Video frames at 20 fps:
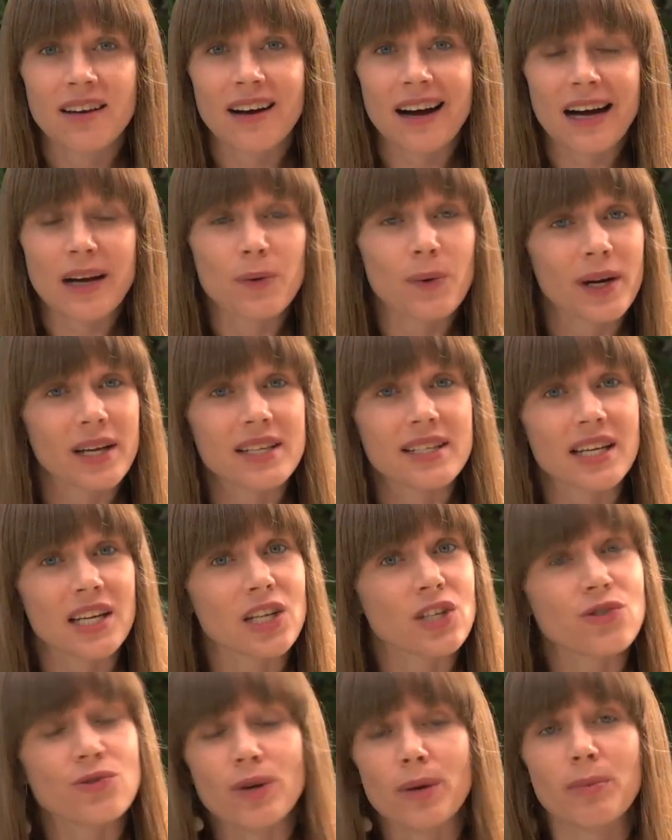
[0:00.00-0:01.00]
I wanted to
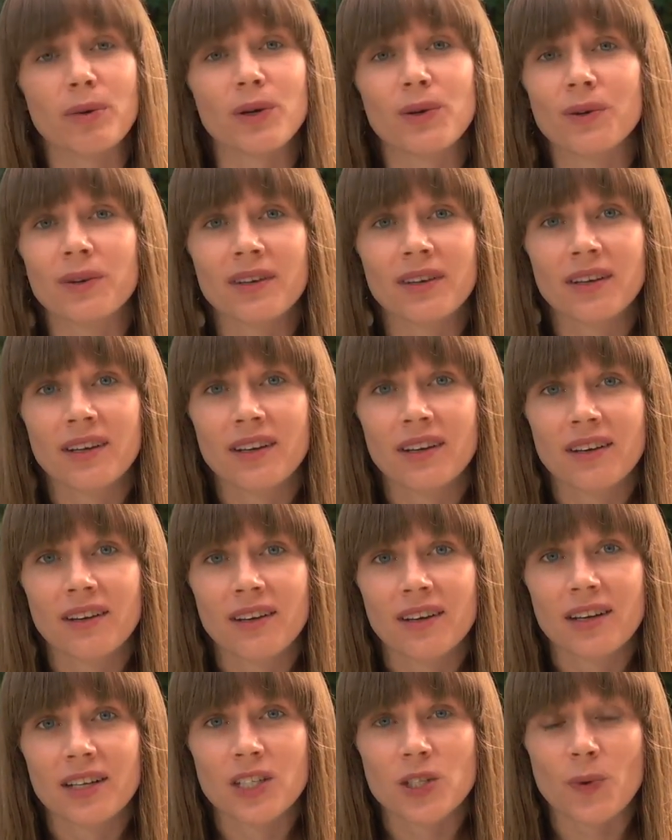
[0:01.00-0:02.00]
contribute.
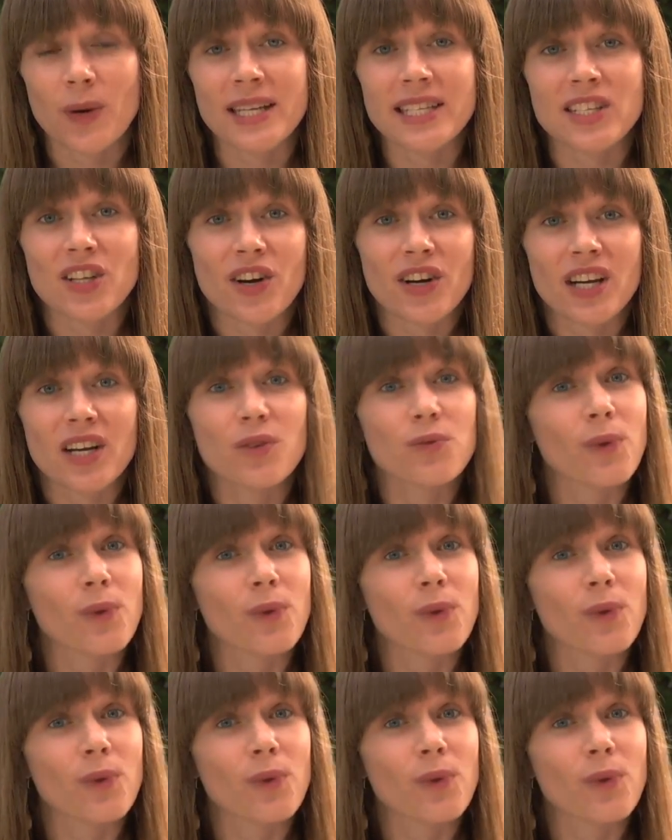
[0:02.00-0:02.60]
So I started a